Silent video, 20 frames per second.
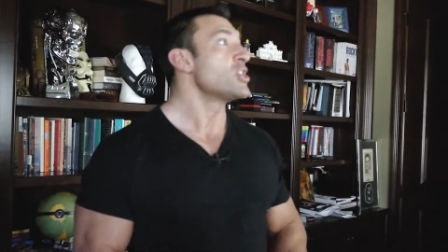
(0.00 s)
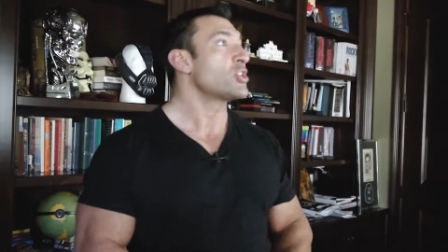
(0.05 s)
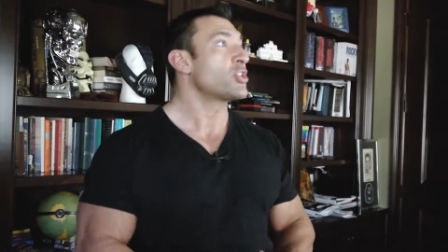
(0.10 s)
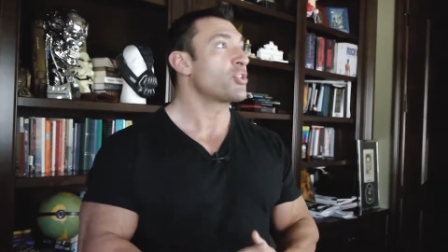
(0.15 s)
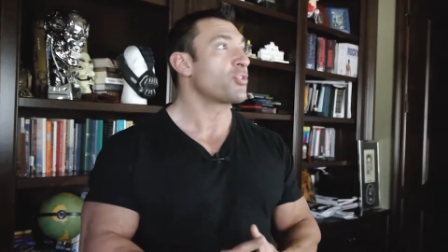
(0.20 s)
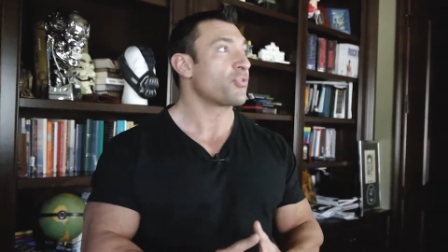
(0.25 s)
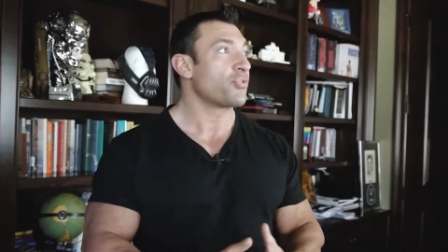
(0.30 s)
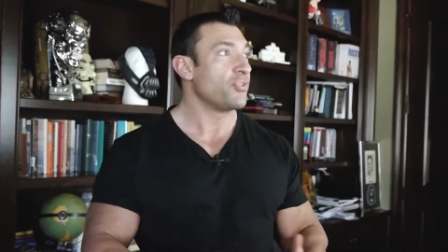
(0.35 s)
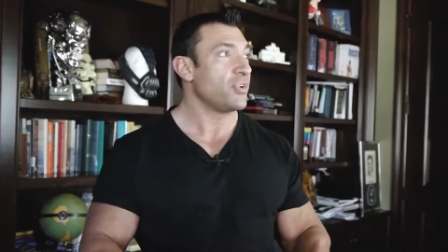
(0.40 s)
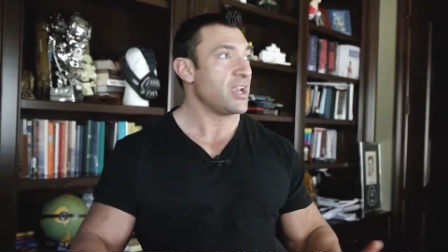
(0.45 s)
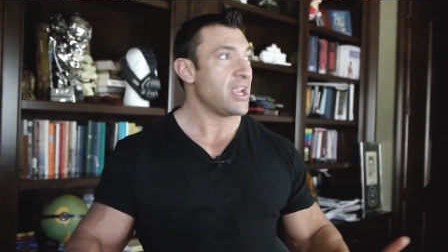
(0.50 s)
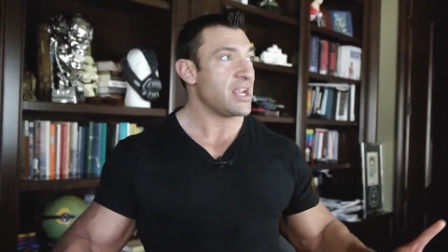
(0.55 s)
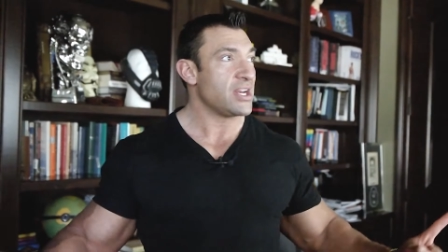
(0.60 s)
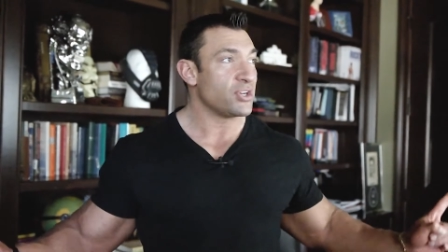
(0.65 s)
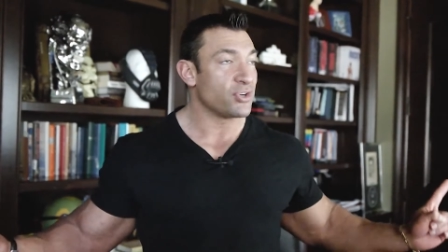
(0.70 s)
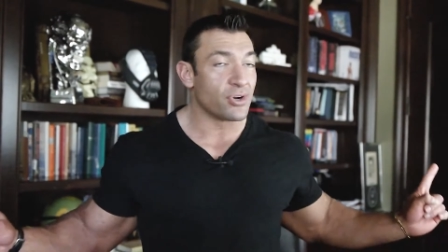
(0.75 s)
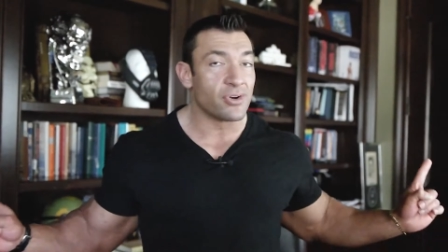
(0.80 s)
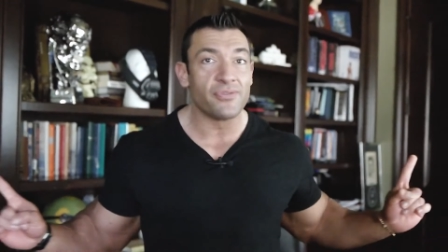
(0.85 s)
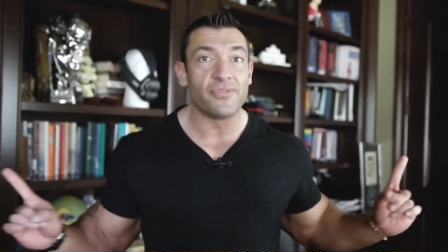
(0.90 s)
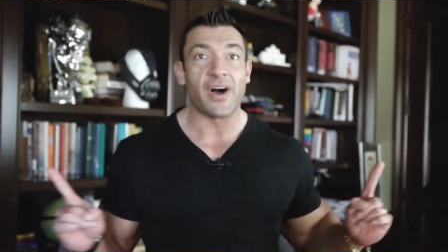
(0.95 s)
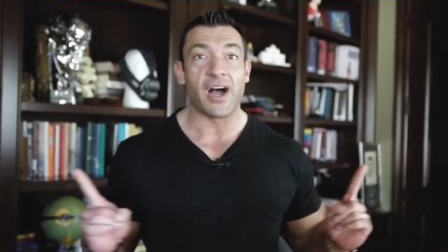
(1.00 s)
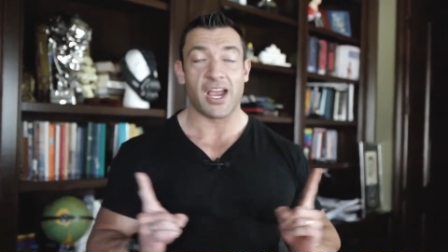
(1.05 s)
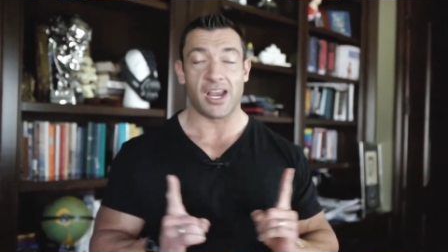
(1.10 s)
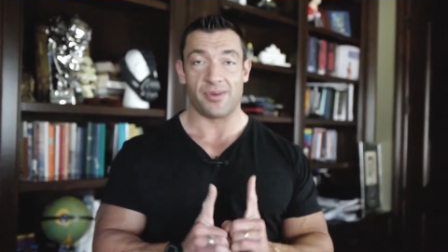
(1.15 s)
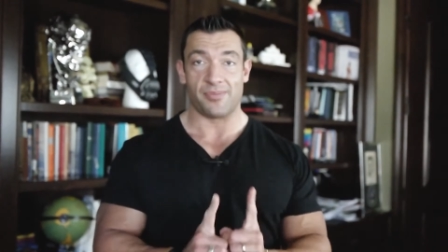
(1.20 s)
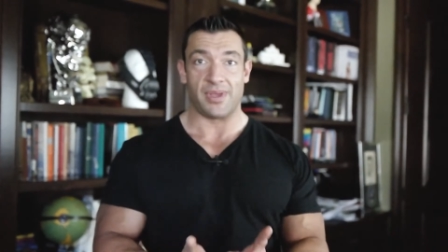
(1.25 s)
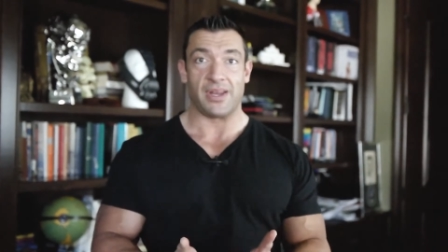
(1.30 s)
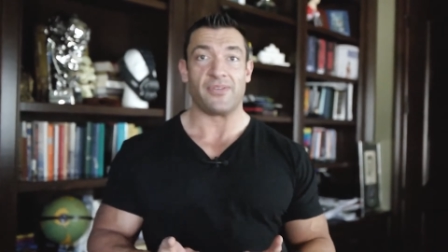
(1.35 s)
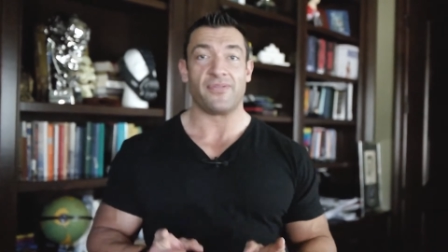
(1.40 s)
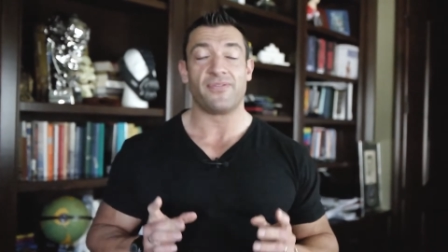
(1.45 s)
Create your
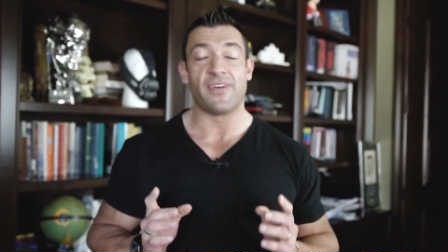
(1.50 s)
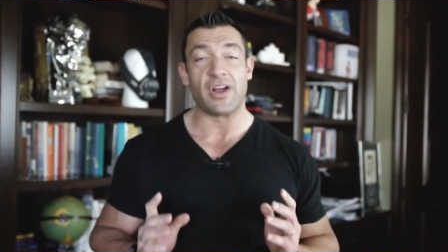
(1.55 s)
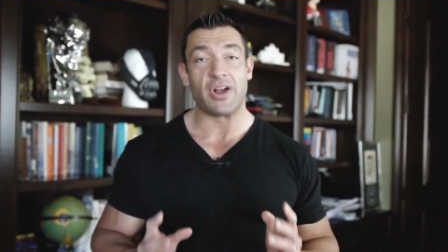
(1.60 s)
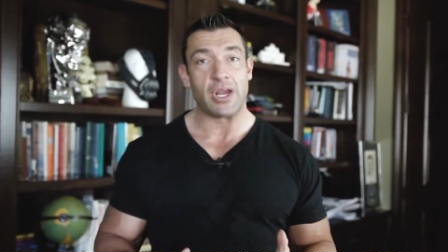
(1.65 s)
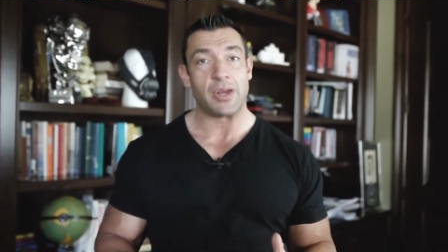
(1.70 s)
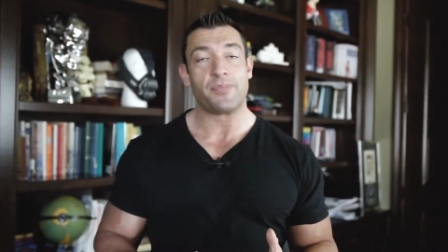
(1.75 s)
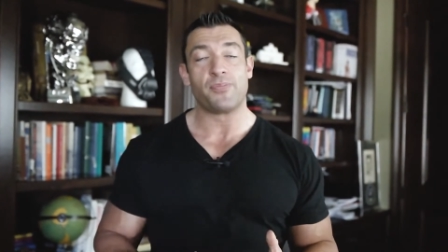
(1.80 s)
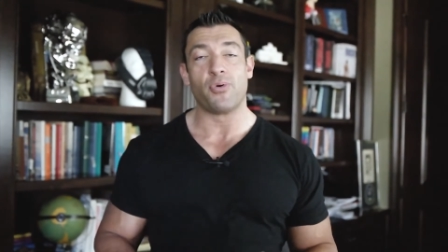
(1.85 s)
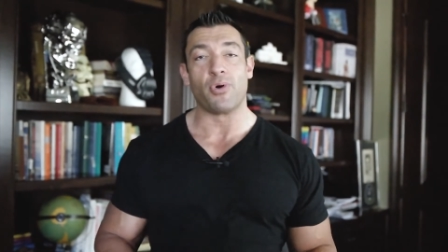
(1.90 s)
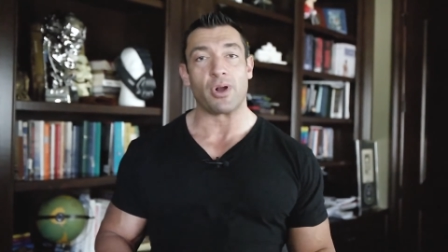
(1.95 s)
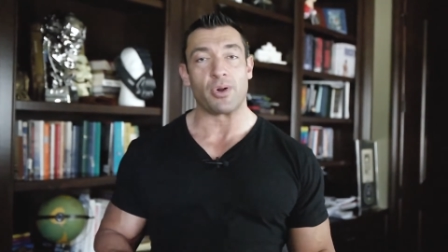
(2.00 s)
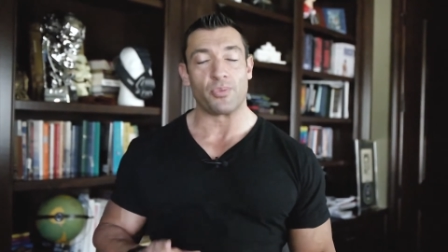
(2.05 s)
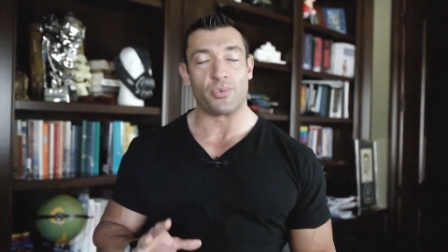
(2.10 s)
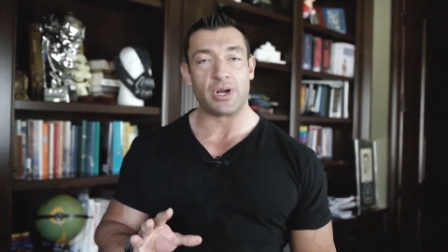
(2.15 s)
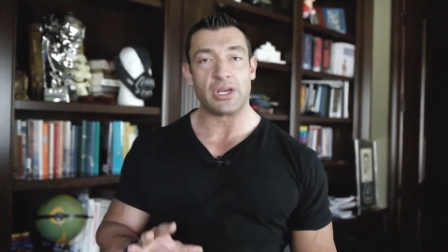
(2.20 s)
environment. Very important.